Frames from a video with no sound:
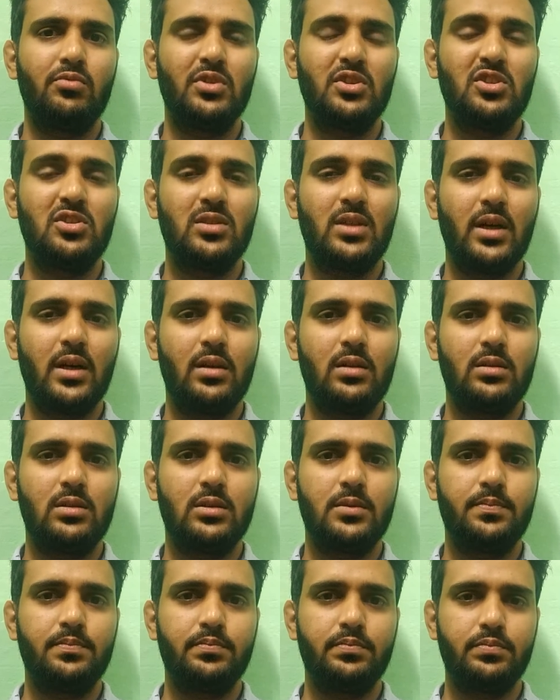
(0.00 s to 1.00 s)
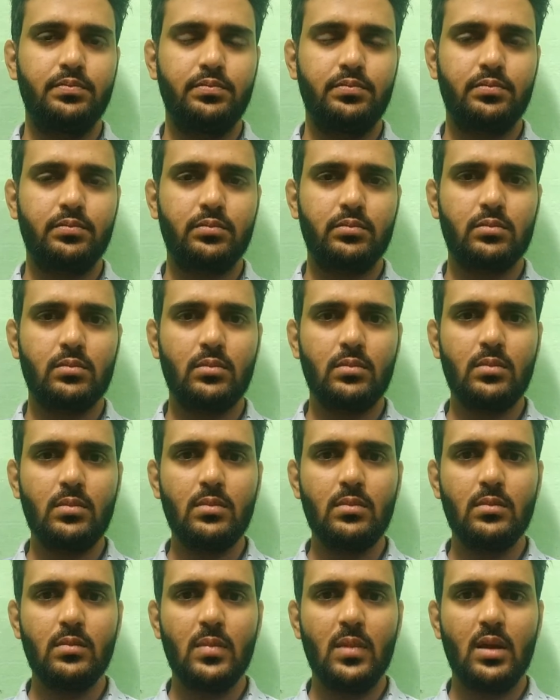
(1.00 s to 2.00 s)
which tells
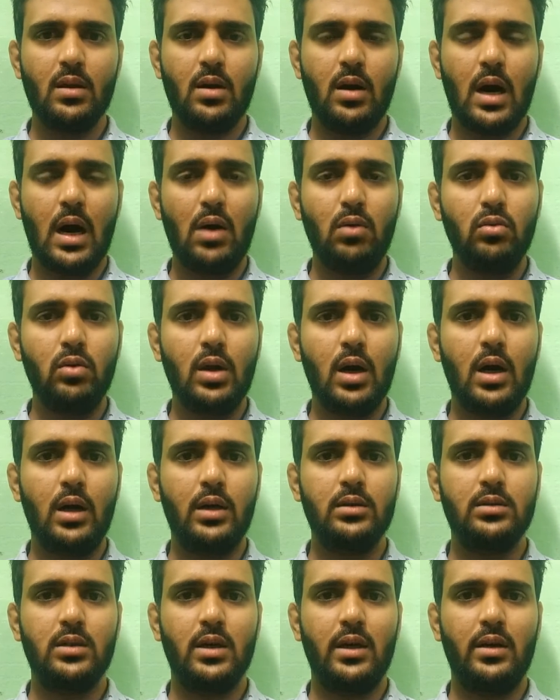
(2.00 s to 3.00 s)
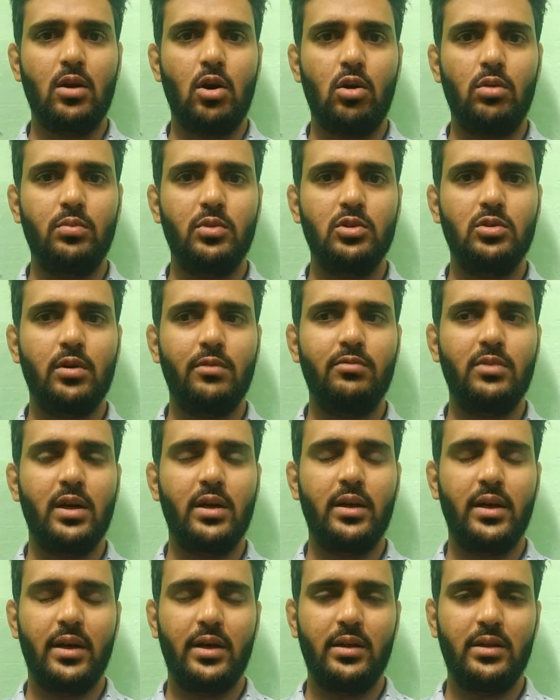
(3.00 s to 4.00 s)
how large and how much of
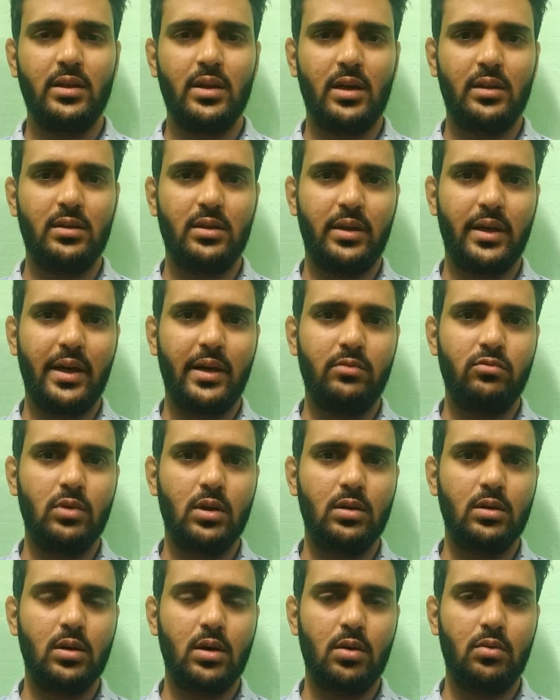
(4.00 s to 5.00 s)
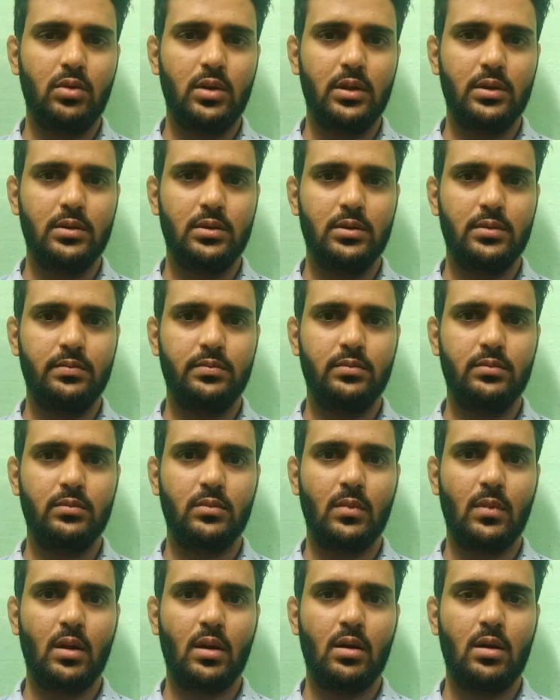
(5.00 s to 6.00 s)
an area the network covers.
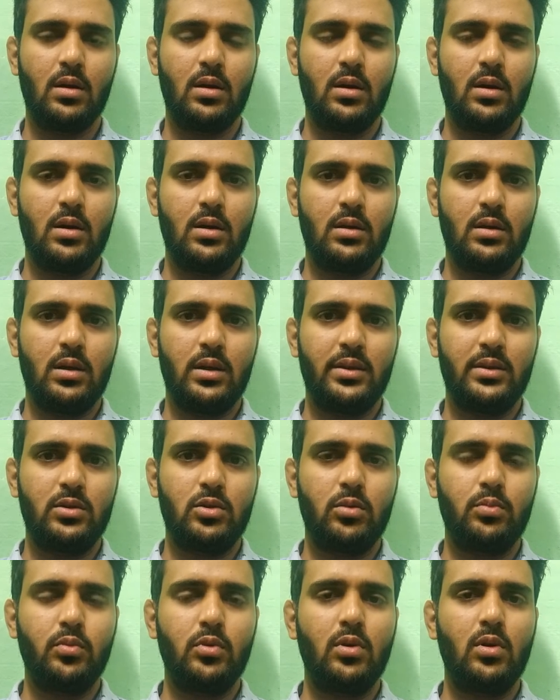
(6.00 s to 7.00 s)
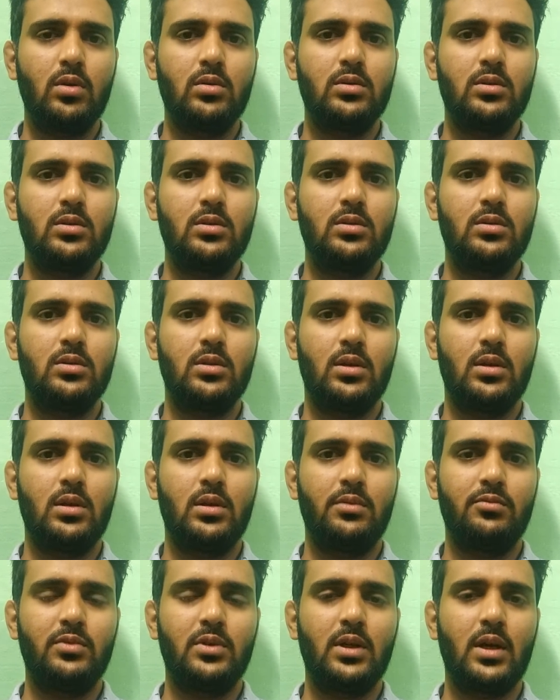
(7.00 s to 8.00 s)
In topologies,
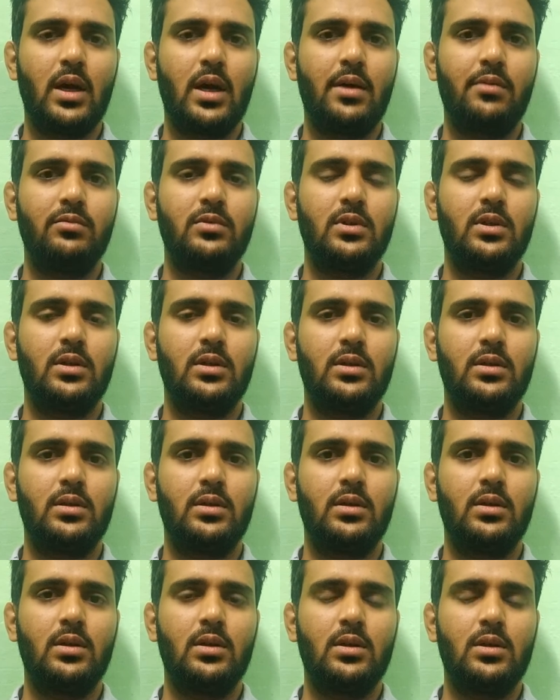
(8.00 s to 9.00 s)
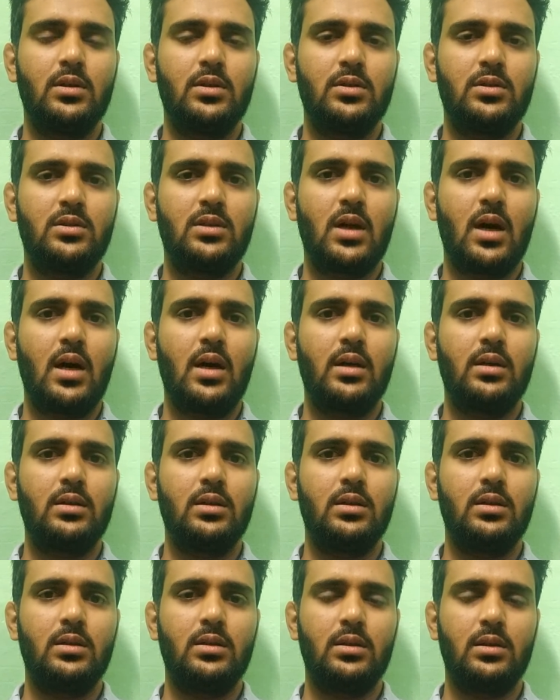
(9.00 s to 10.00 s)
we have star,
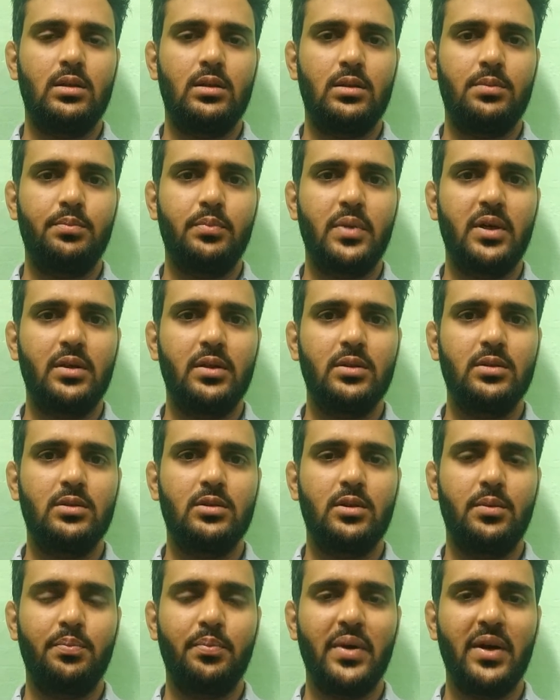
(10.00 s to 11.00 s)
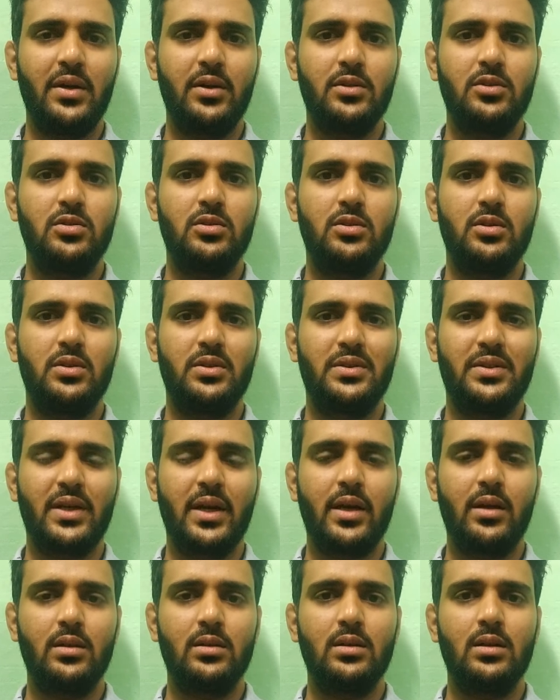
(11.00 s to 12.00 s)
bus, mesh,
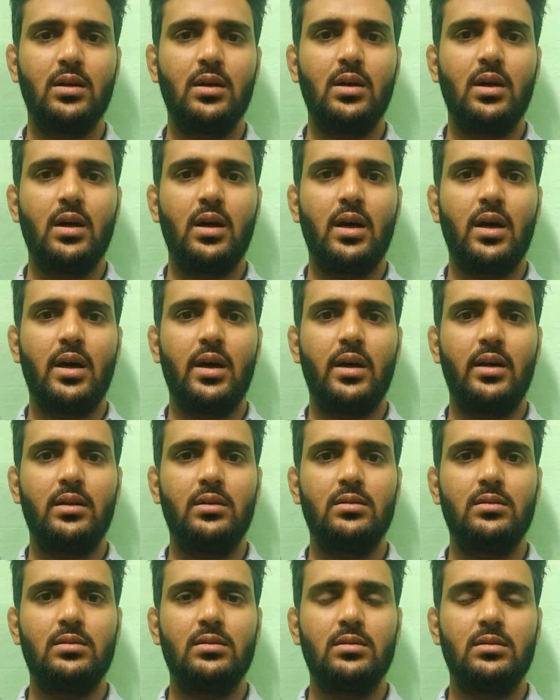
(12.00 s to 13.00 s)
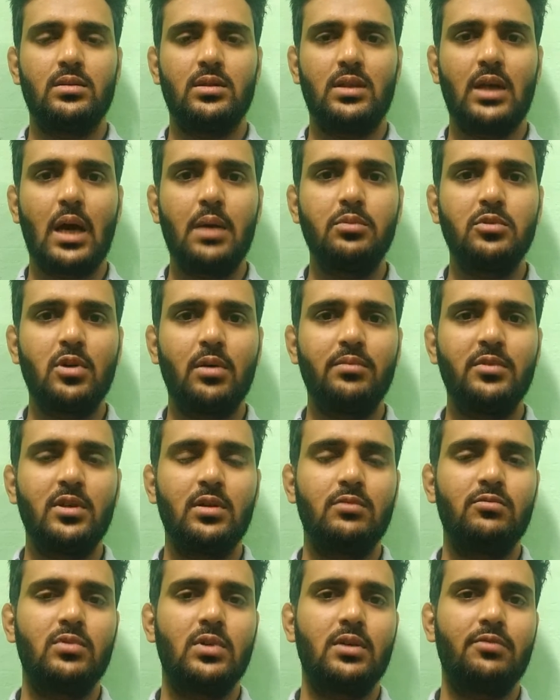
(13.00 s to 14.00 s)
ring, and the types of
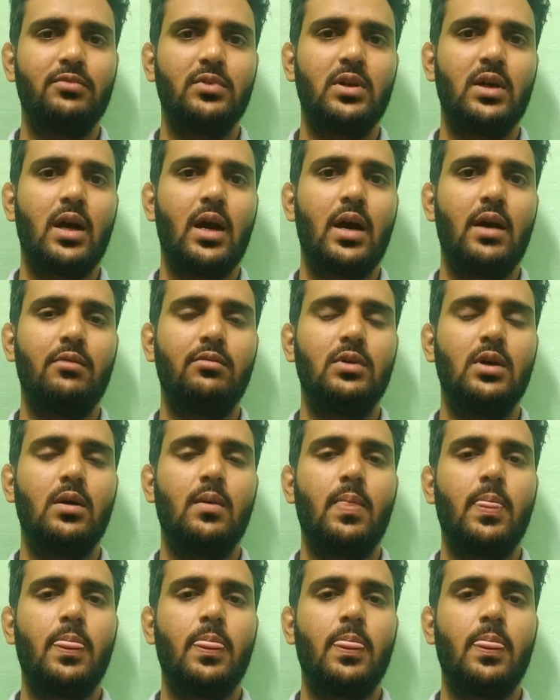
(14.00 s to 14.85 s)
network we have